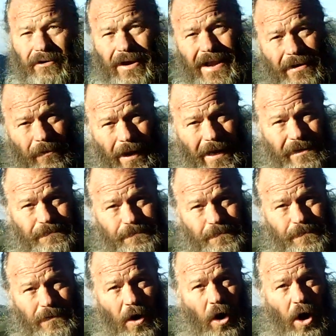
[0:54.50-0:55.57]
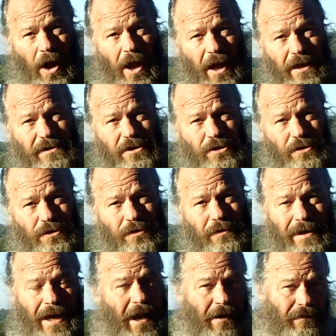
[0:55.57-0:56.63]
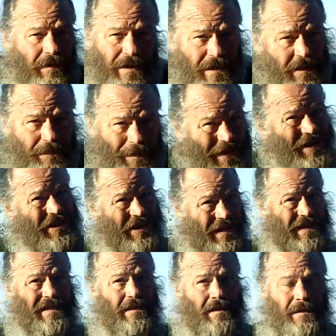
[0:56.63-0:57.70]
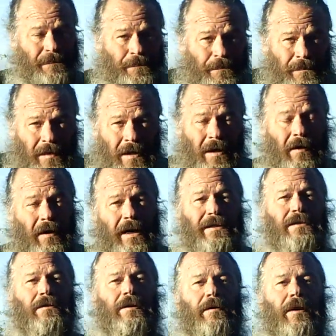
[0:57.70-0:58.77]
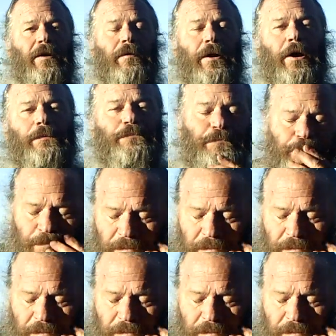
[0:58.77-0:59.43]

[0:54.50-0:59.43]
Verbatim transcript: here anyway? It's true in every species. All right, so anyway, here we go